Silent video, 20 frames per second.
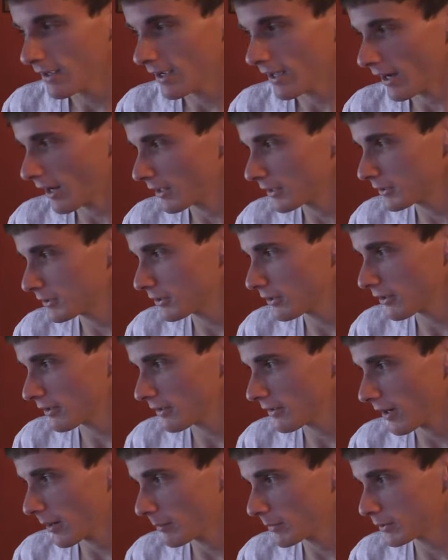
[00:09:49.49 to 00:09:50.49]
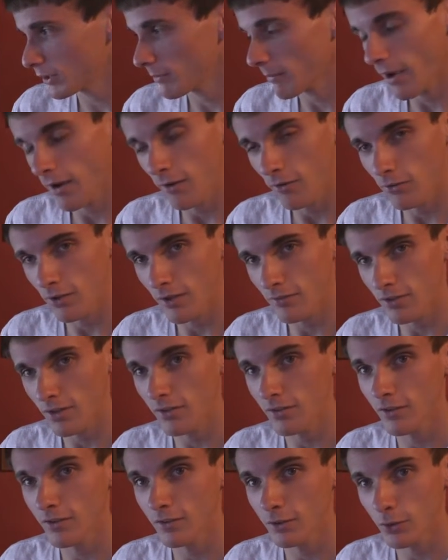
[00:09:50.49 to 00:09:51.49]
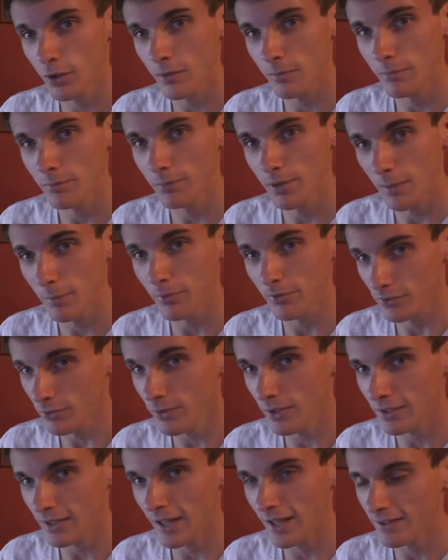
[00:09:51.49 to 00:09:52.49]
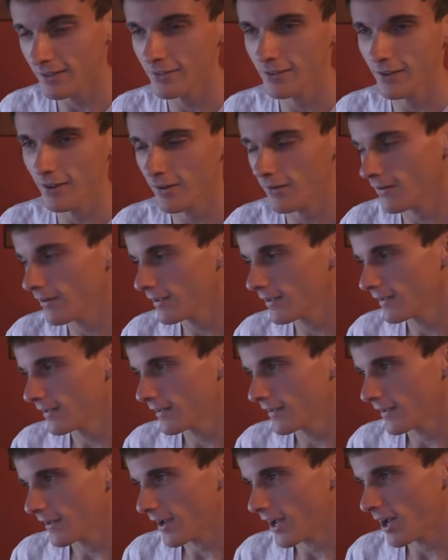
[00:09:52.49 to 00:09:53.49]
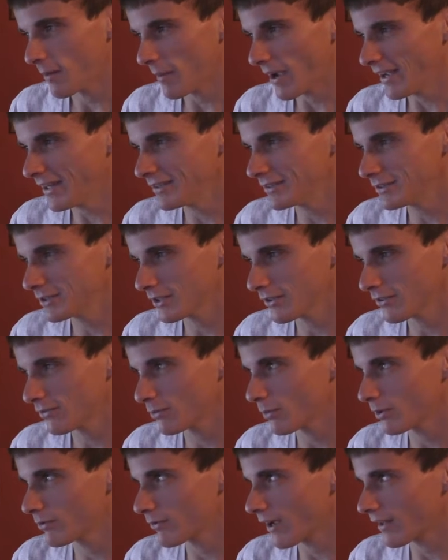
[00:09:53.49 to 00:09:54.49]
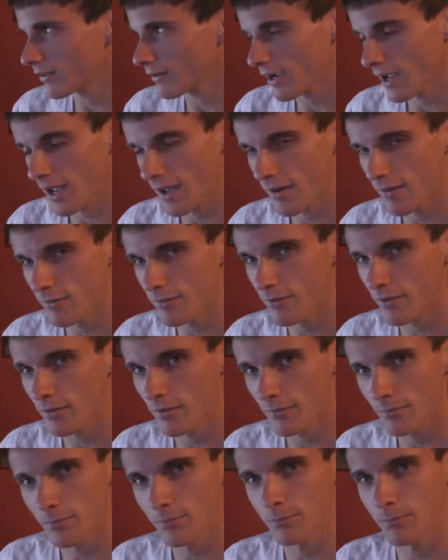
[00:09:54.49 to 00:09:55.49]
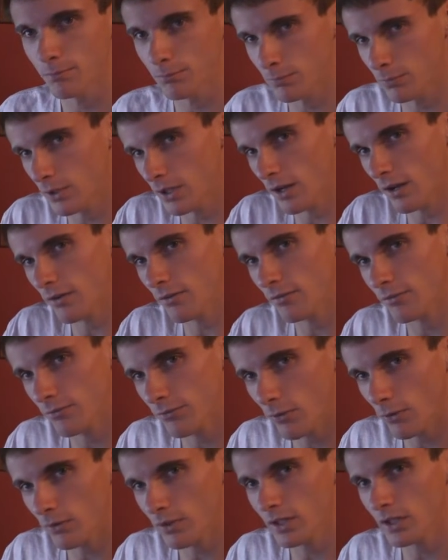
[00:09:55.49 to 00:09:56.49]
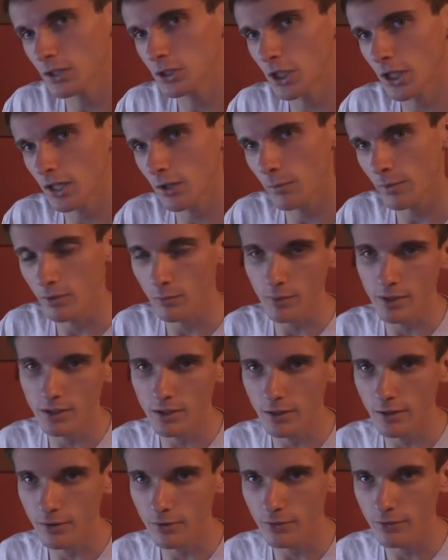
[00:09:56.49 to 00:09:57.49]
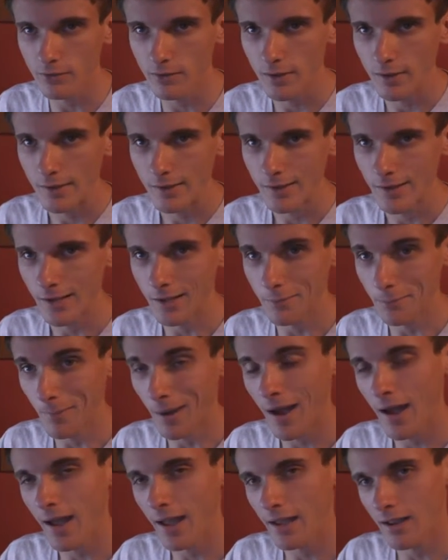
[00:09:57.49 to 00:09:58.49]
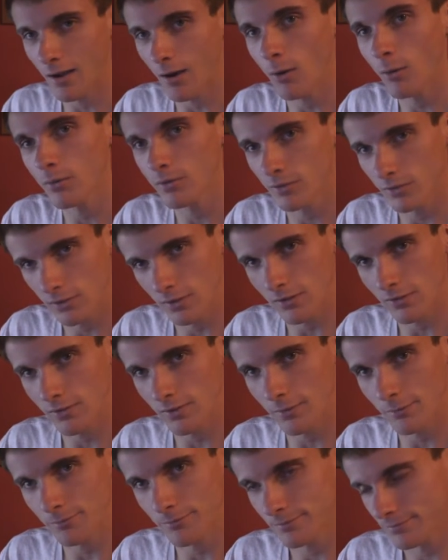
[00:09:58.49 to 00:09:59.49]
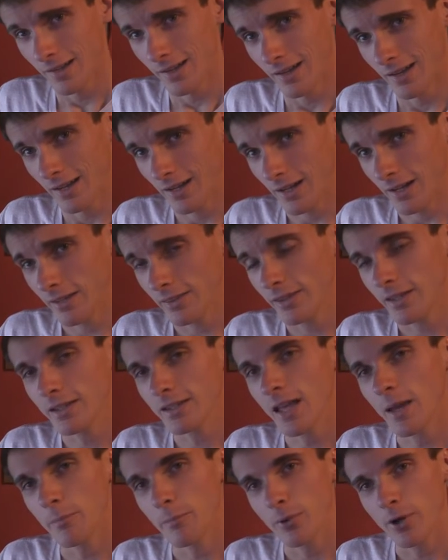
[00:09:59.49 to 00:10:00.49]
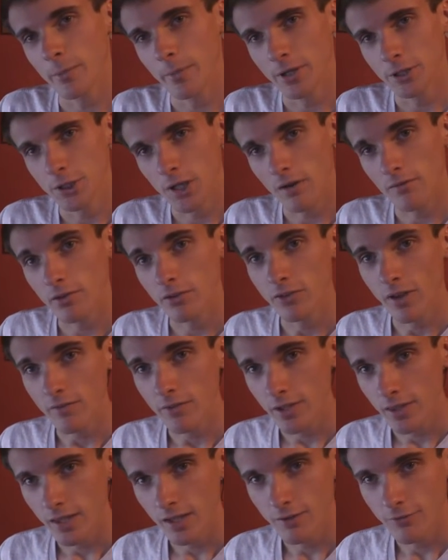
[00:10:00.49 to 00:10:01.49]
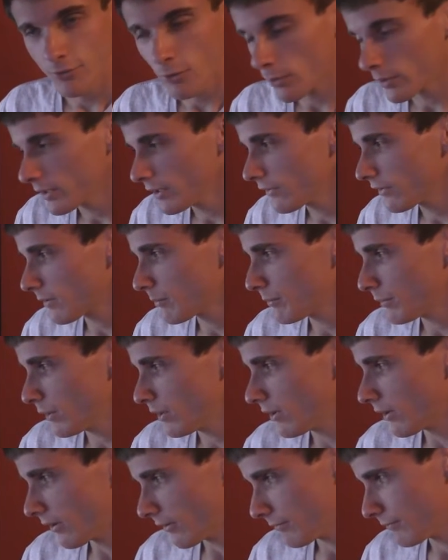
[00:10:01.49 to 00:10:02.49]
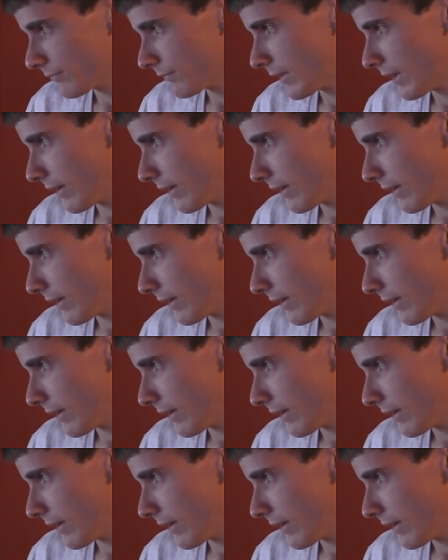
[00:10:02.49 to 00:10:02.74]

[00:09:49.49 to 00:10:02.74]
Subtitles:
And I'm sure Microsoft doesn't enjoy people doing that, so I just would rather have, you know, fully genuine Windows in my own system. And I think that pretty much covers everything for this computer.